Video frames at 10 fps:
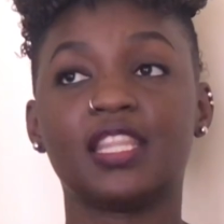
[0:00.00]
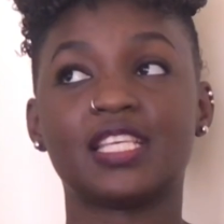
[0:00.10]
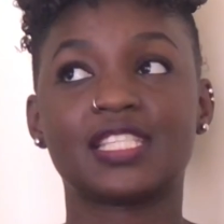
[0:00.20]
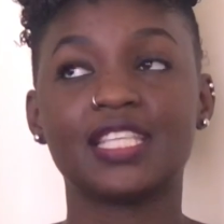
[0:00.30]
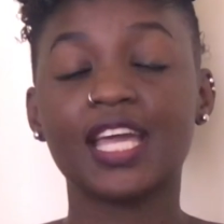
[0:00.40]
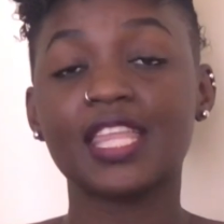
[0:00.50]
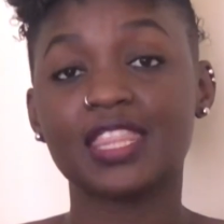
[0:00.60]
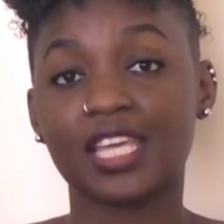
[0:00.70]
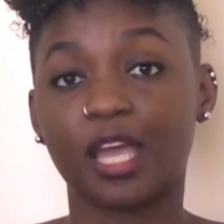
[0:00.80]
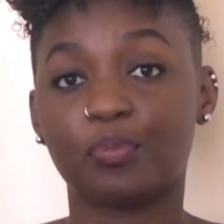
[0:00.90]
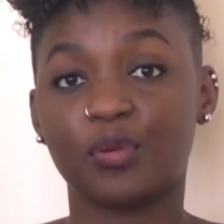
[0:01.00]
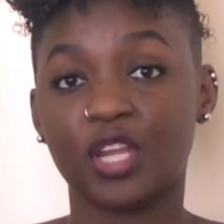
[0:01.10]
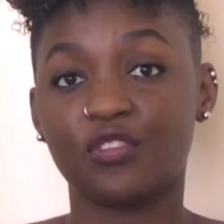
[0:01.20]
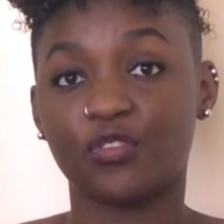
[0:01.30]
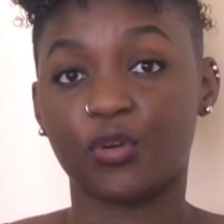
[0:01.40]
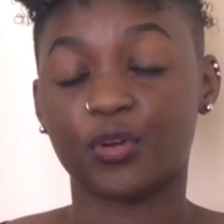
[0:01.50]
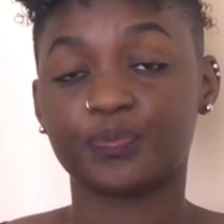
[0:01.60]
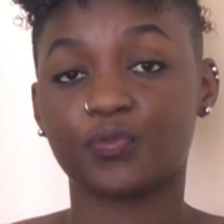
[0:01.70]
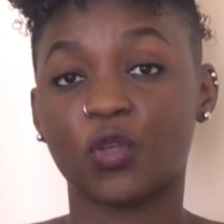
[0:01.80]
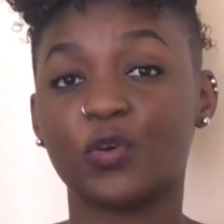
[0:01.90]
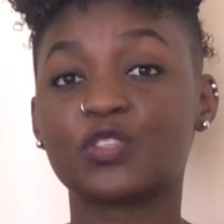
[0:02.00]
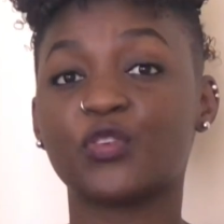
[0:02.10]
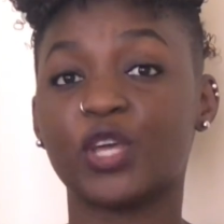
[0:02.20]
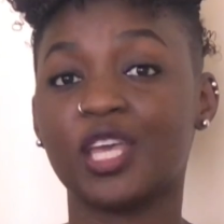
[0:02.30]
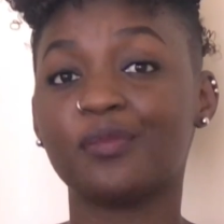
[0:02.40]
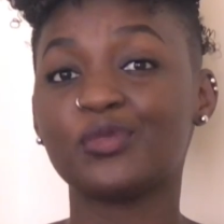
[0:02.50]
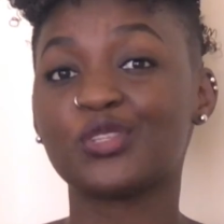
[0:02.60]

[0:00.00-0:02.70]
The second thing I prayed for was for him